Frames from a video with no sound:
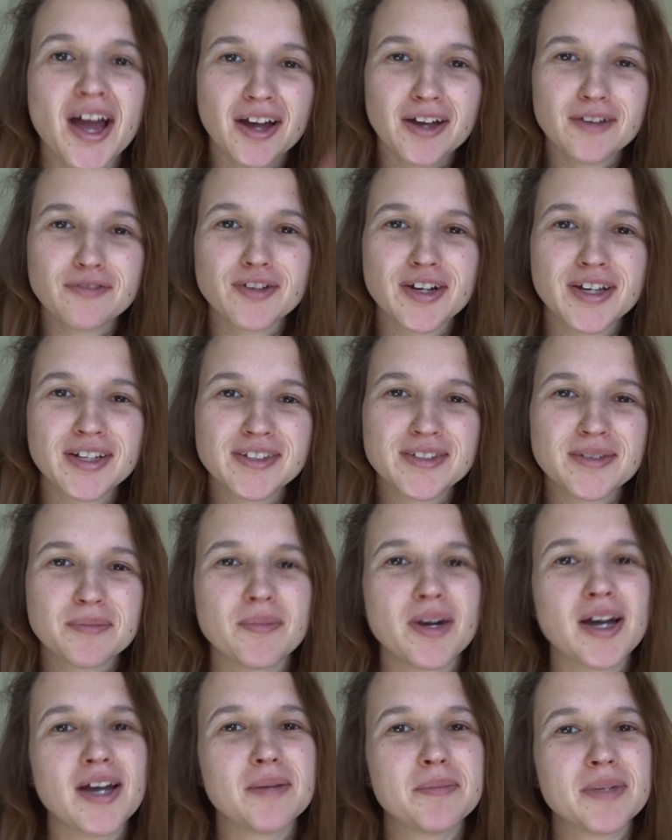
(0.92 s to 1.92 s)
Hi friends,
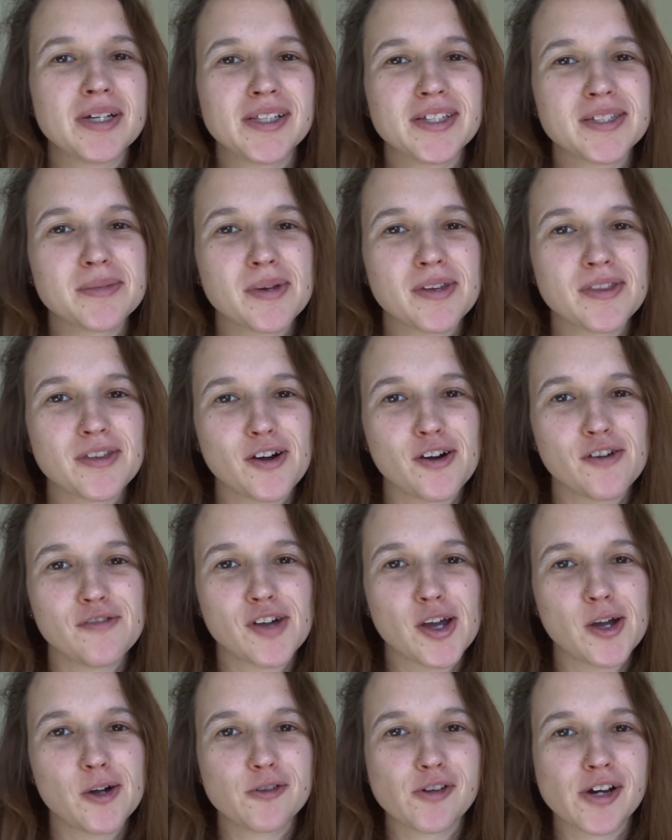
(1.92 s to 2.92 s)
I'm Elizabeth of
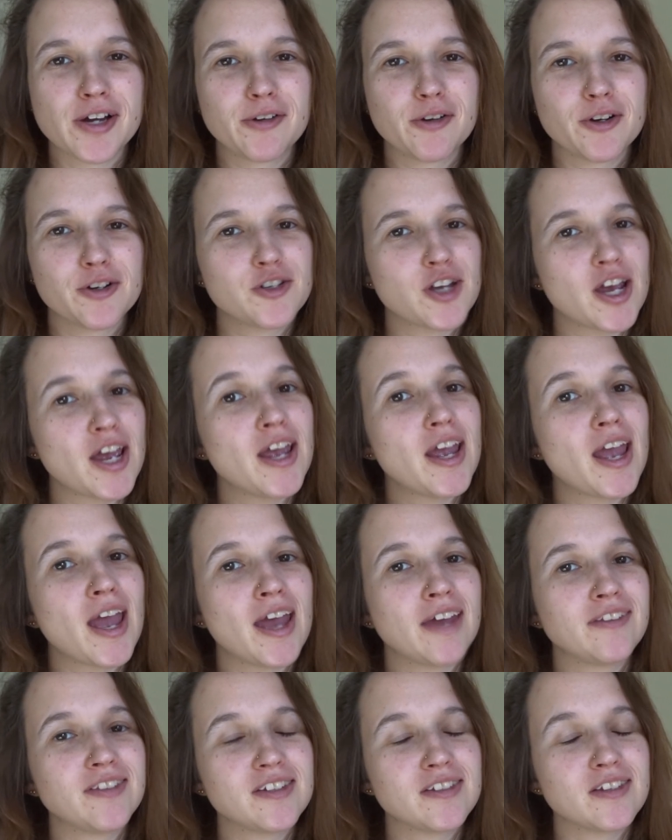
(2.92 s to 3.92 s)
Earl Crochet
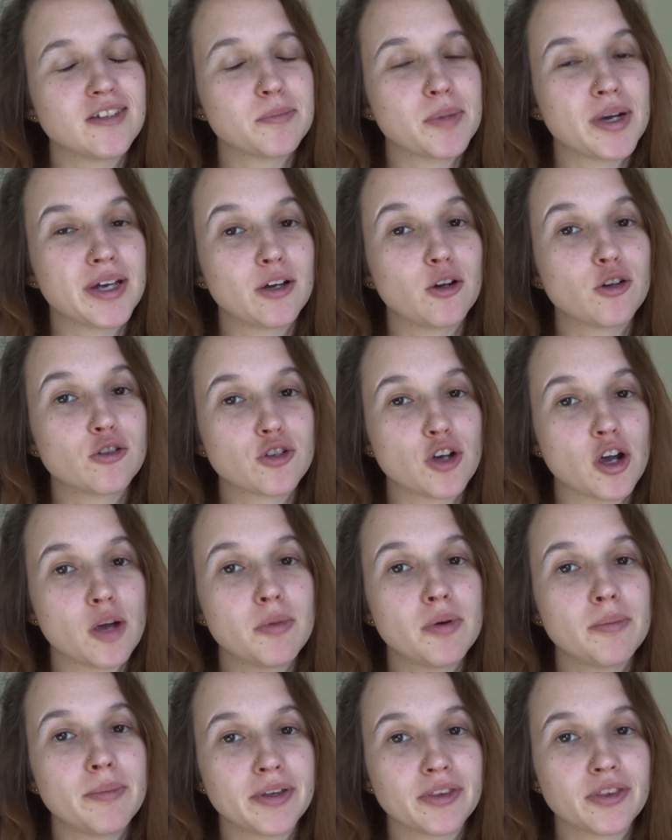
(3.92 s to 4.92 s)
and this is my
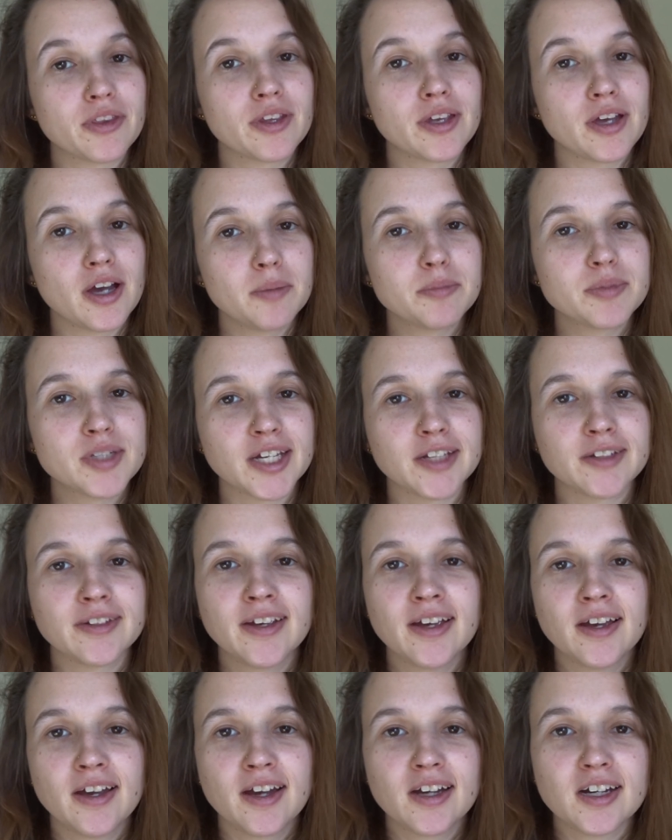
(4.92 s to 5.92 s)
October monthly update.
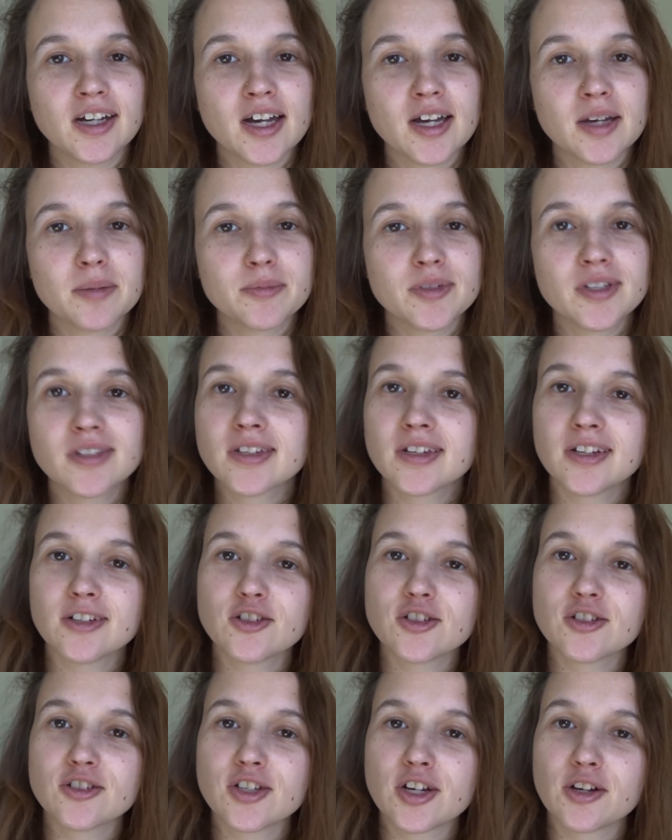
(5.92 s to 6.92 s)
I'm just going to
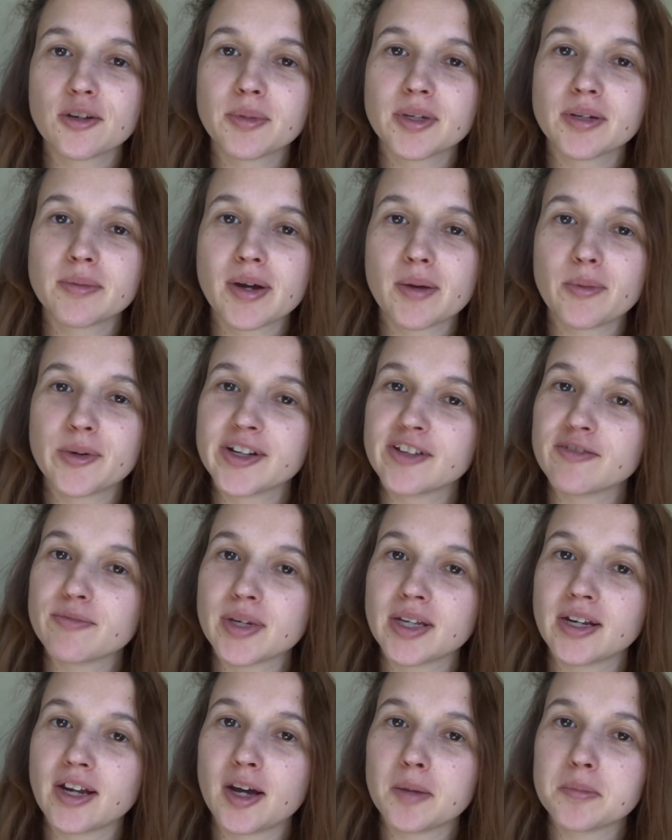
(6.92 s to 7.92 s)
share a bit about what I've
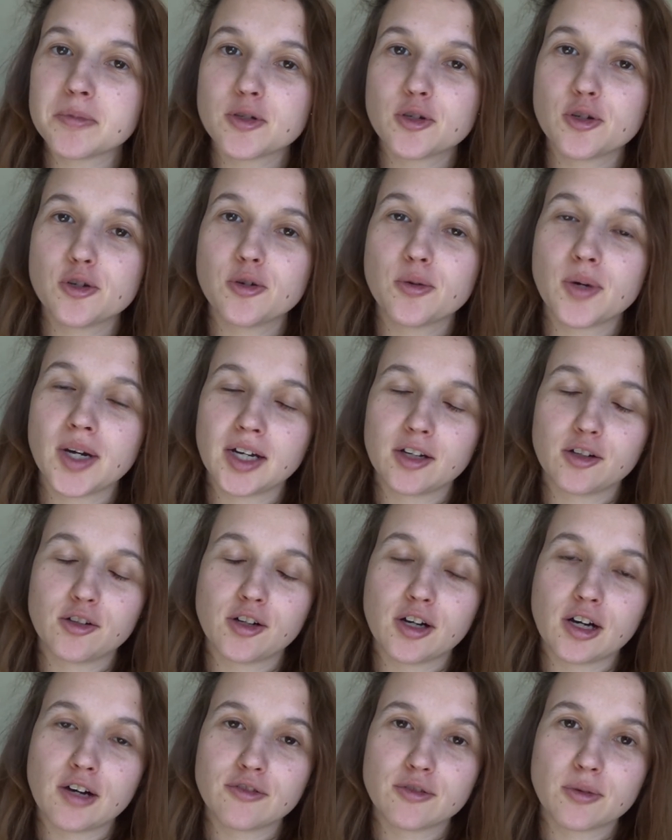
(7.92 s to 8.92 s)
been up to
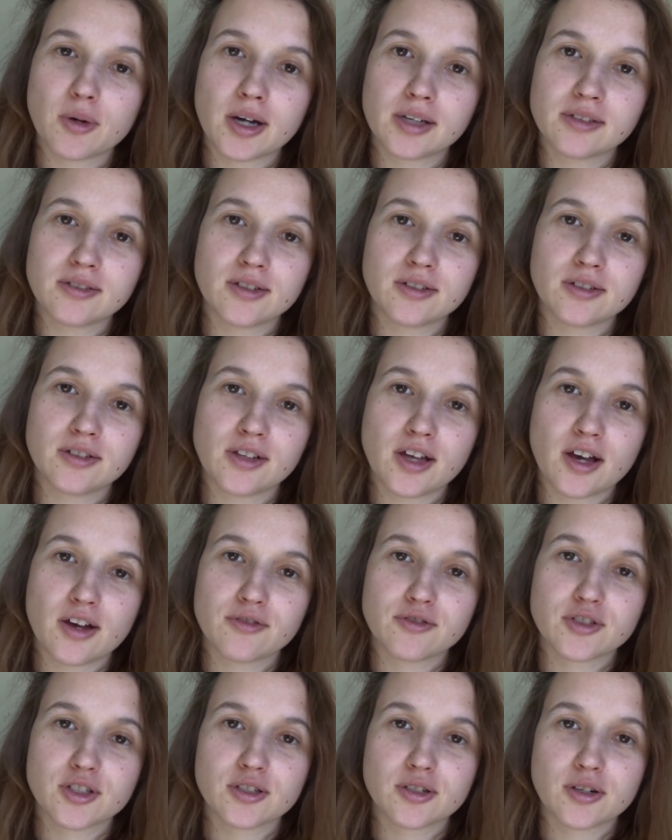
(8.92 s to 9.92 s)
craft-wise in the
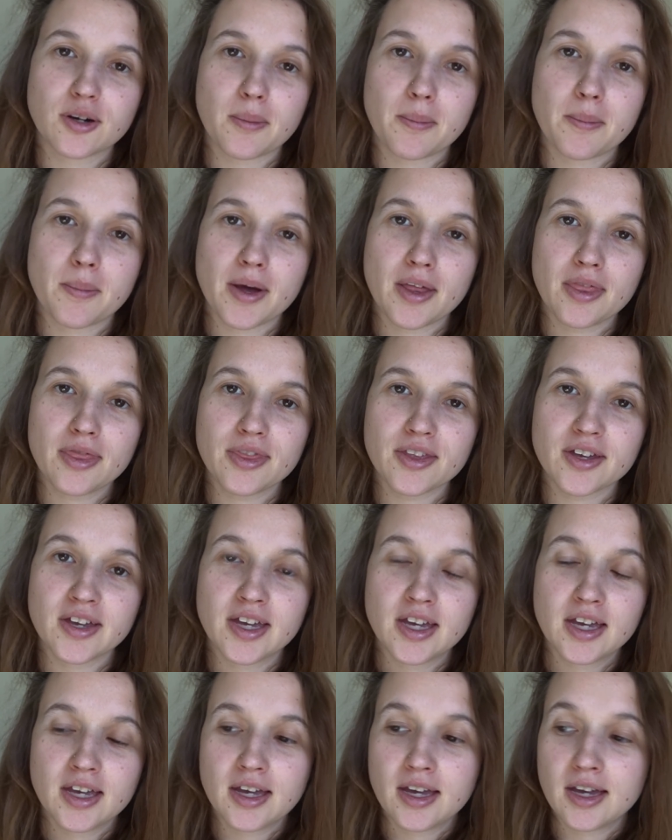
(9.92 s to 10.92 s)
last month
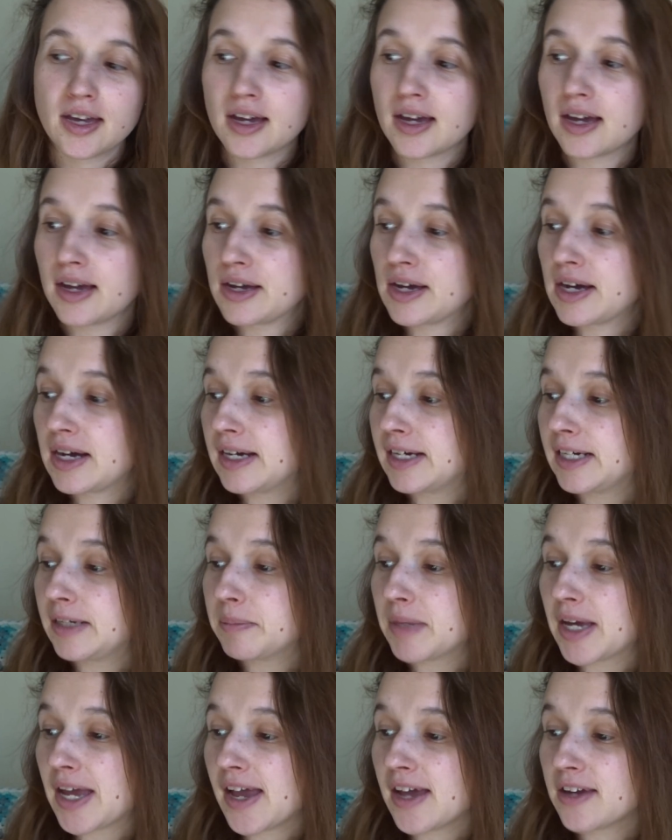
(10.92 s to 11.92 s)

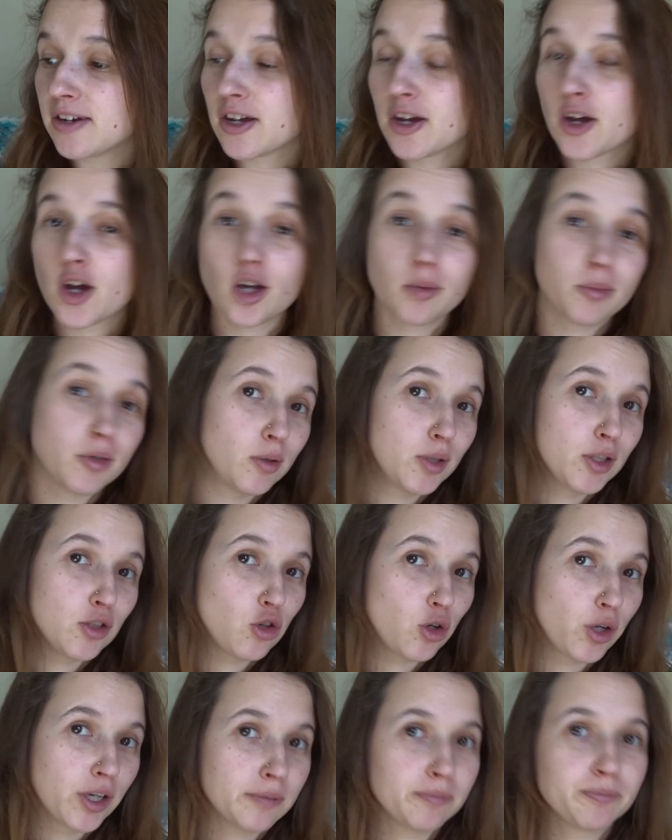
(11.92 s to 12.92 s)
and I hope you
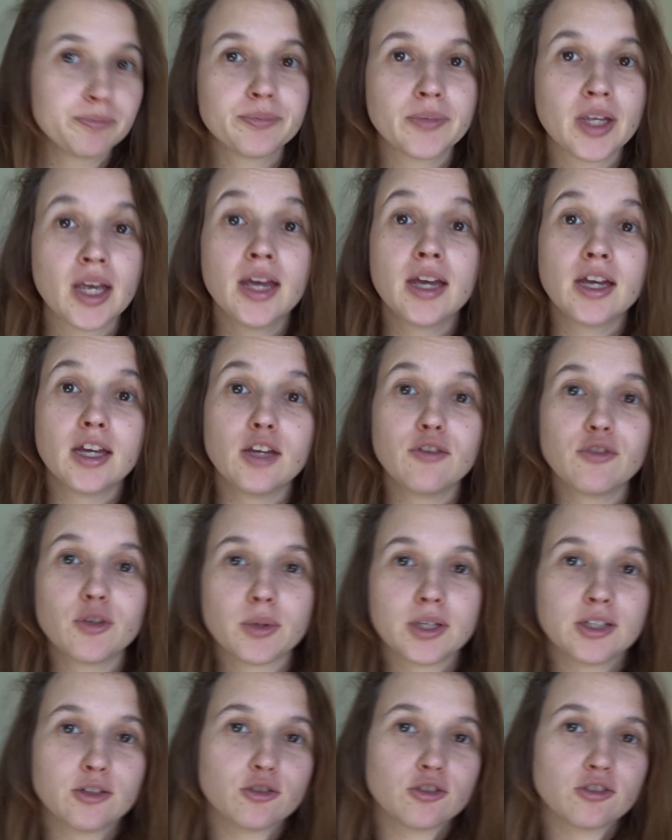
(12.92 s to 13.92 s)
enjoy. If you're
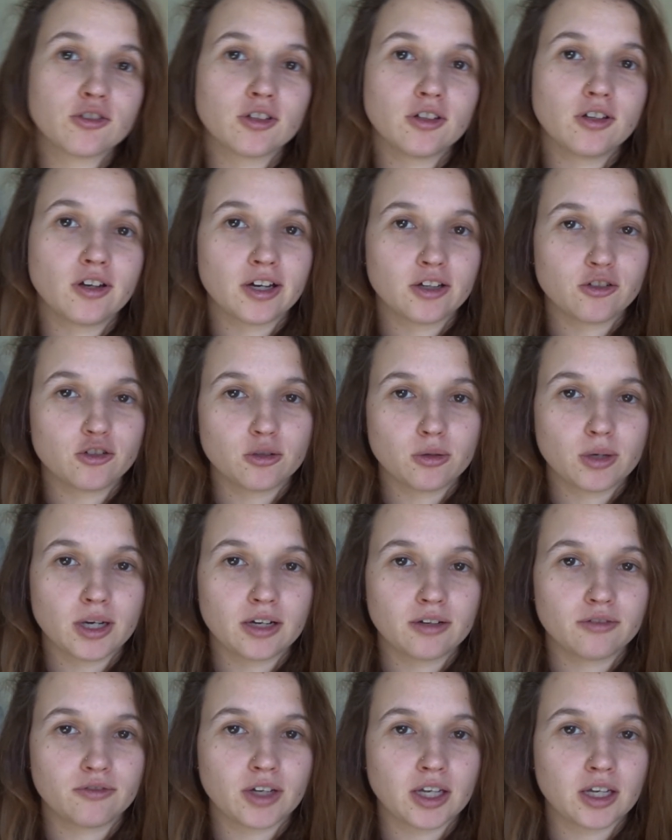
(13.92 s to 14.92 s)
interested, I do
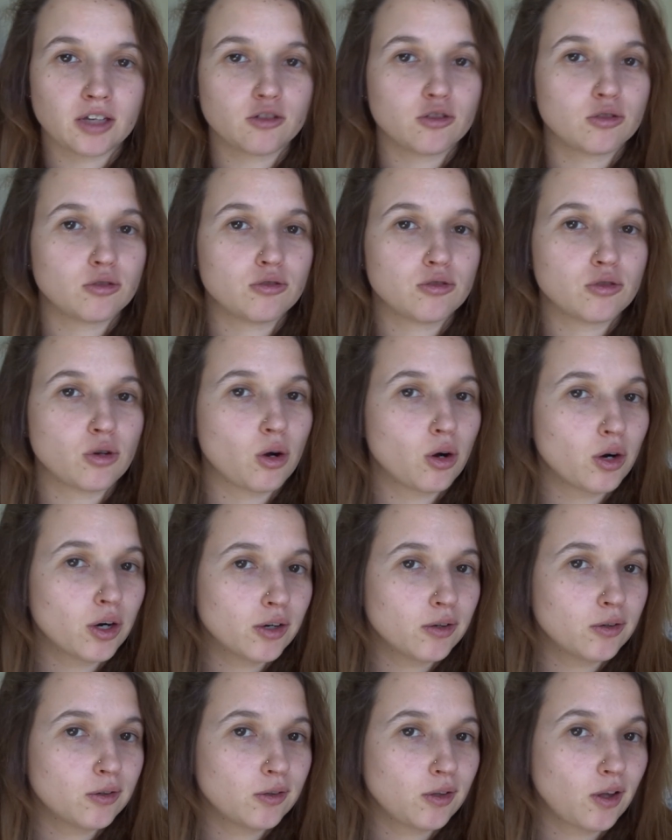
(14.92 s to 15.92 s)
have a
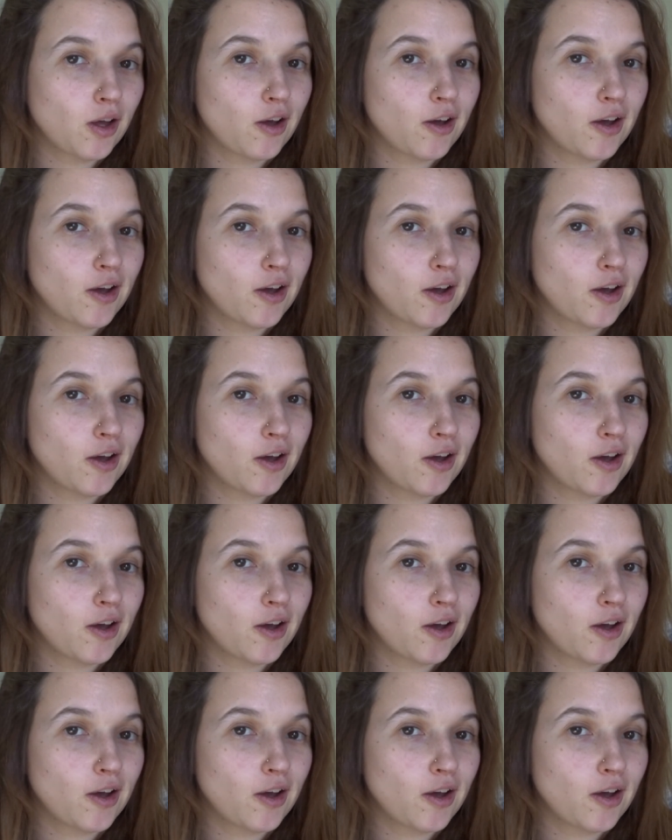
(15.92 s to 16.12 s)
tutorial